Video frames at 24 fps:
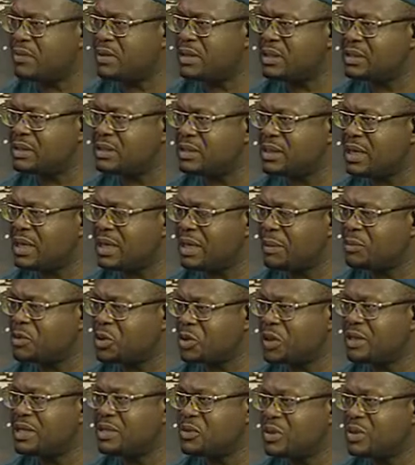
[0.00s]
this, and I'm
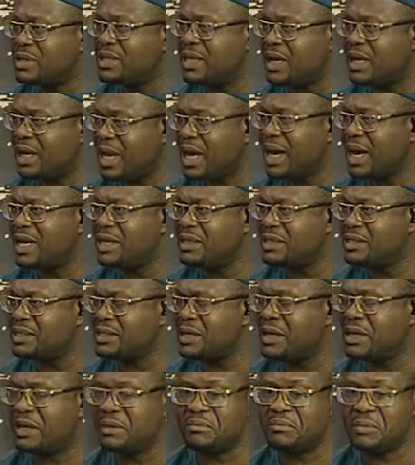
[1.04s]
sure this will delight
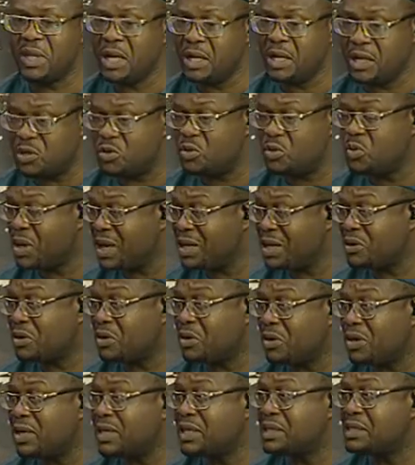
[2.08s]
um, you and your
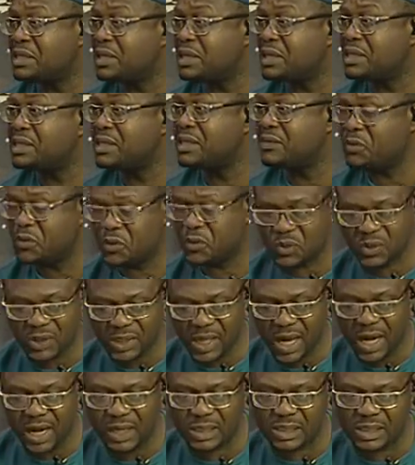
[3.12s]
colleagues in the civil
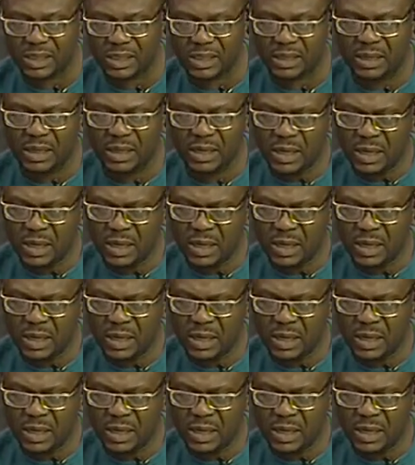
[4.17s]
society.